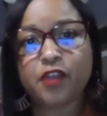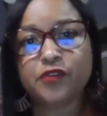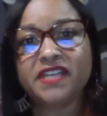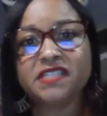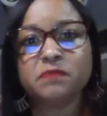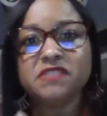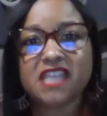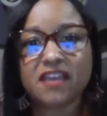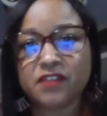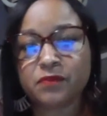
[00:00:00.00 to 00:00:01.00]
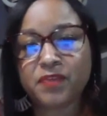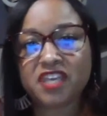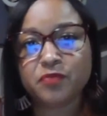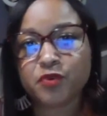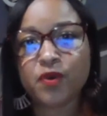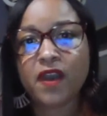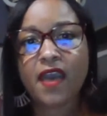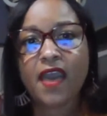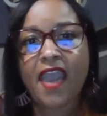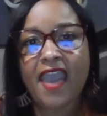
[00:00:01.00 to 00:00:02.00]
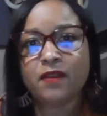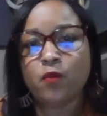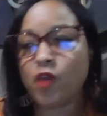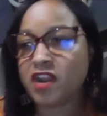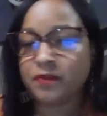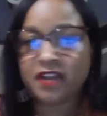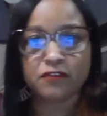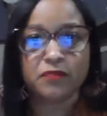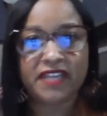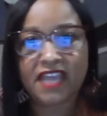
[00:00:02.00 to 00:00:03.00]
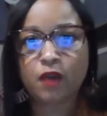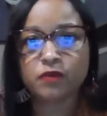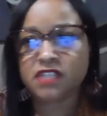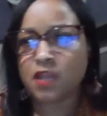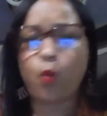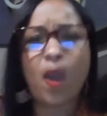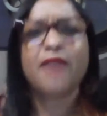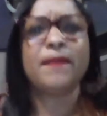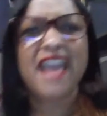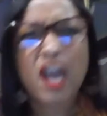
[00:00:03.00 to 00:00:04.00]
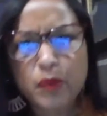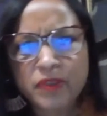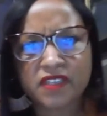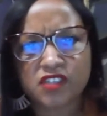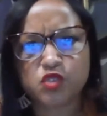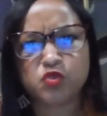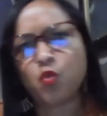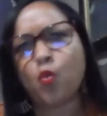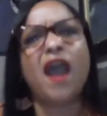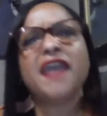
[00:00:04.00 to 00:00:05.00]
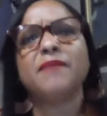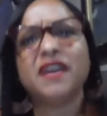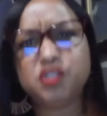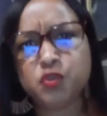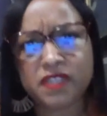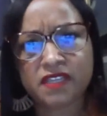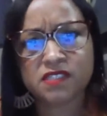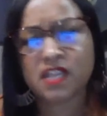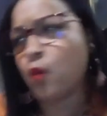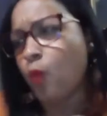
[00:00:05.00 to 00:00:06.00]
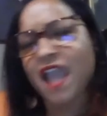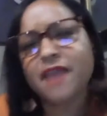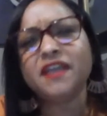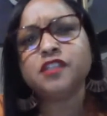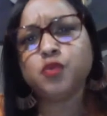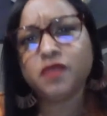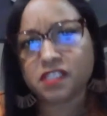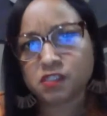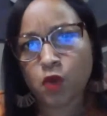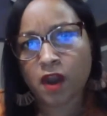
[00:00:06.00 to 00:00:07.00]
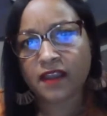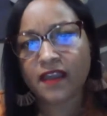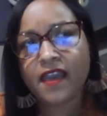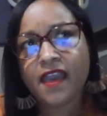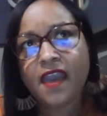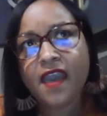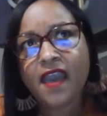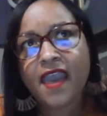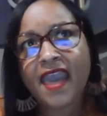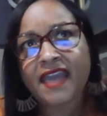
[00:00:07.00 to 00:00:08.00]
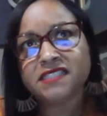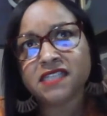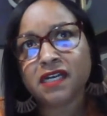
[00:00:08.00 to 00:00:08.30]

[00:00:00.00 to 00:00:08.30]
here it is, I'm saving people and worrying about everybody else. Like, why am I helping these children? Why am I doing this? Like, why am I doing this work? And